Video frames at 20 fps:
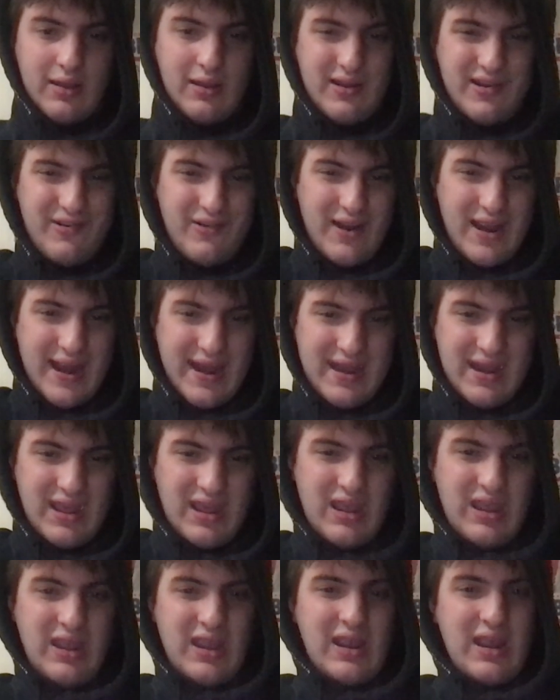great,
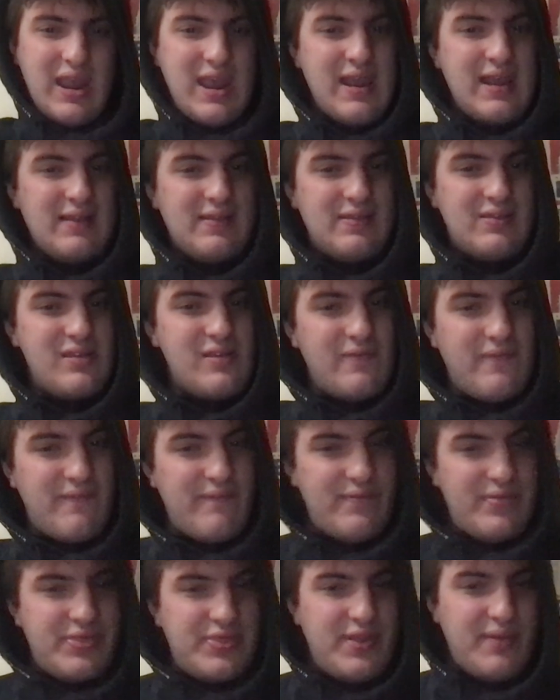and
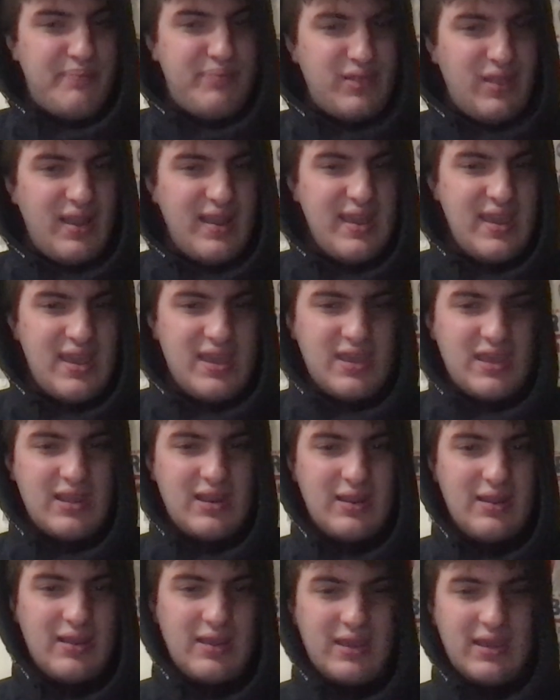the playing
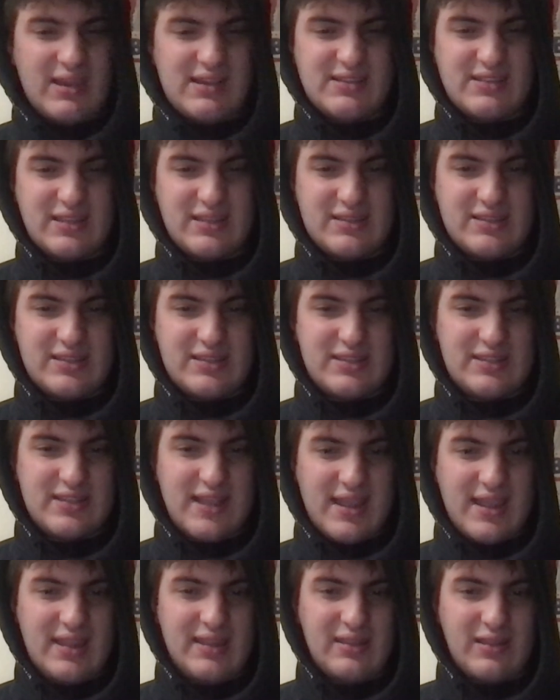is
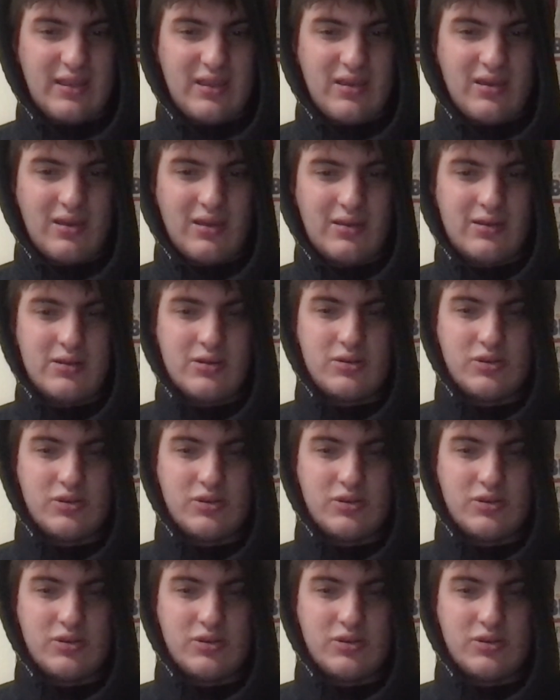insanely good.